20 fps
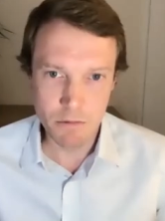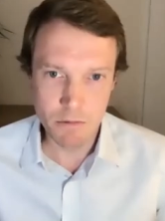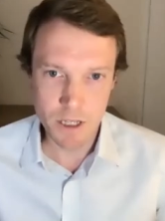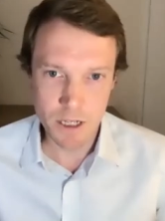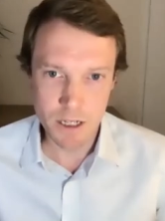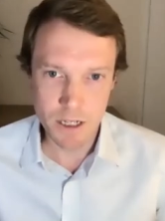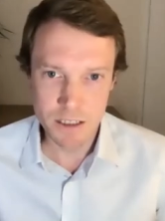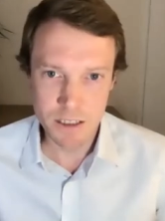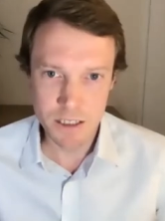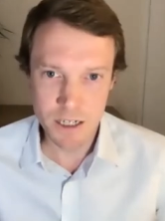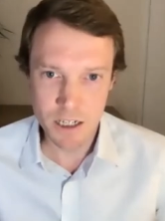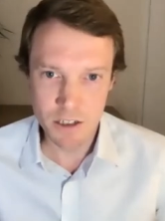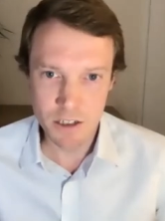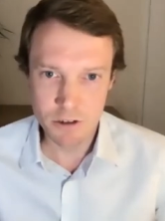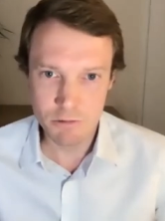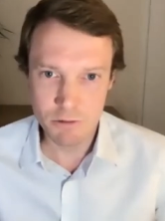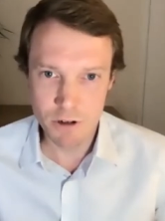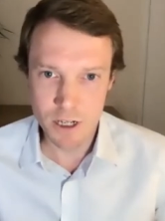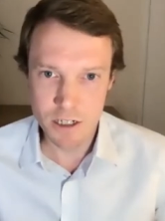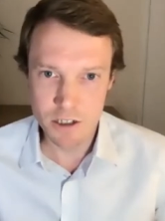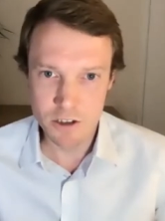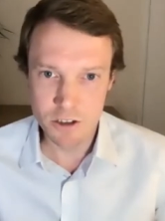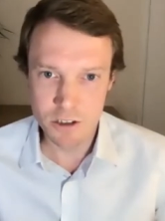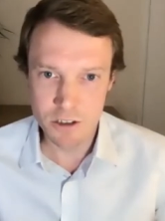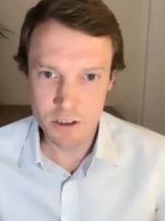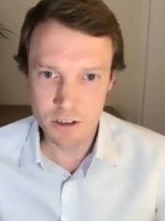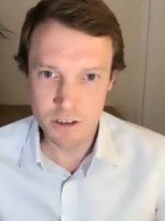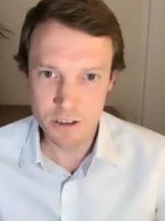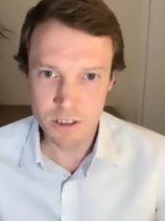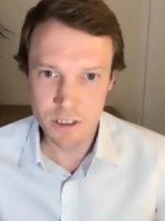within international
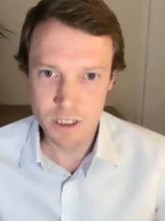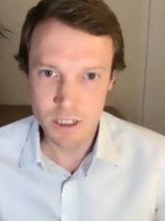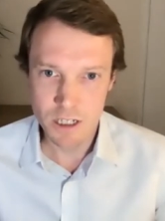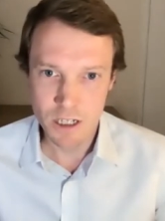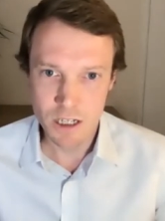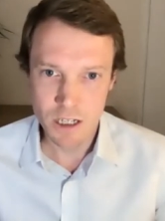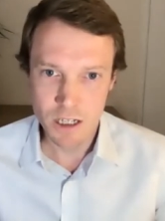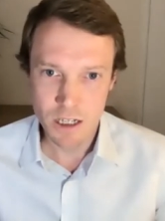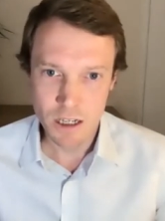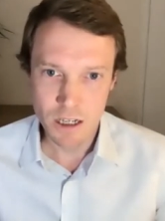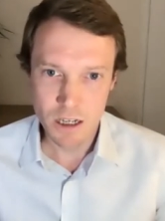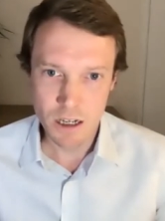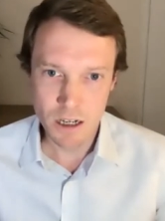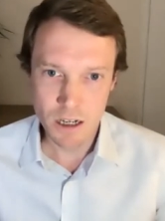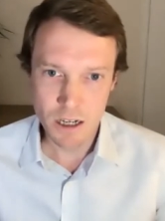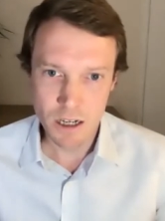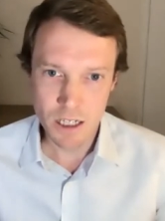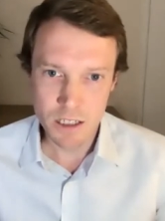relations, uh,